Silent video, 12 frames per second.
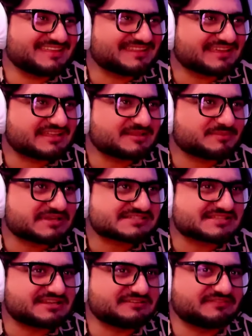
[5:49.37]
they got the
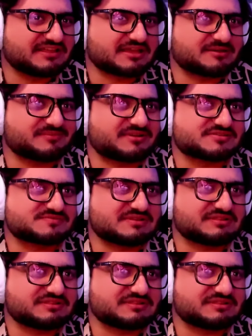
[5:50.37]
Pakistani flag up there as well,